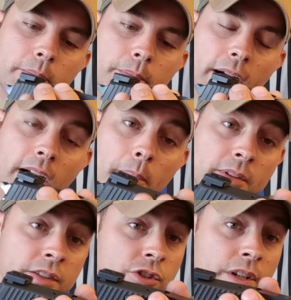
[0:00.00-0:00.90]
my
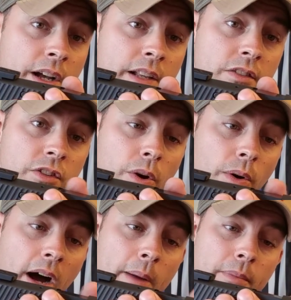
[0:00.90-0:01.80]
competition guns,
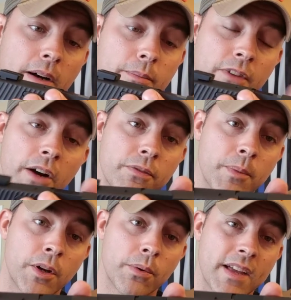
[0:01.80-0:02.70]
so I'm very
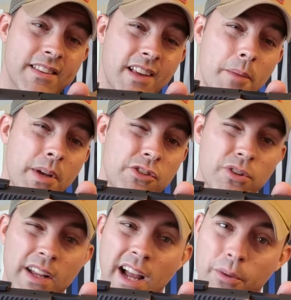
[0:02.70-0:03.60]
familiar with that sight
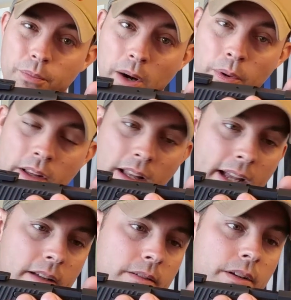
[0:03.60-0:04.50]
picture, and I really like it.